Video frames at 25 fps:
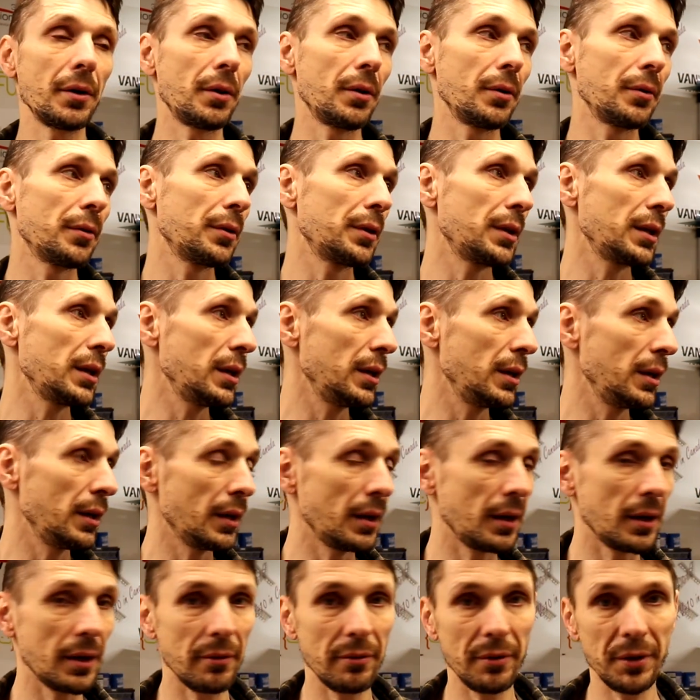on the
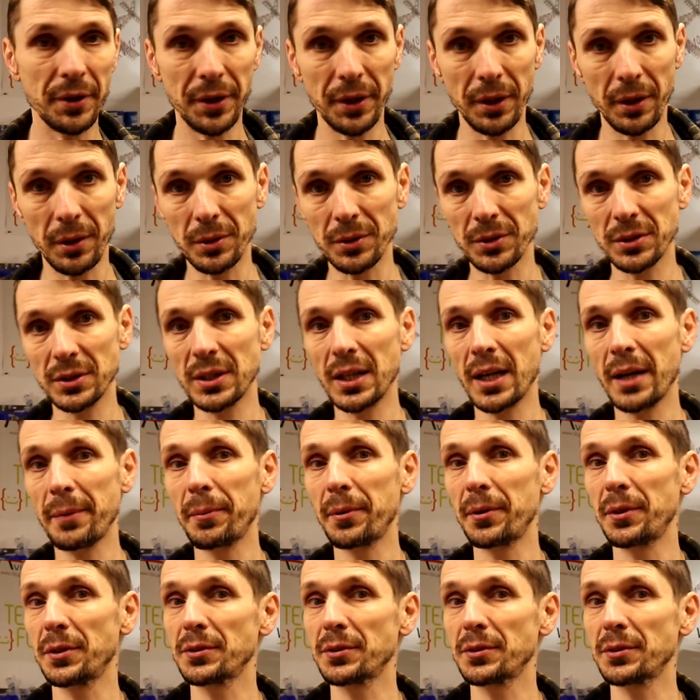vertical stop,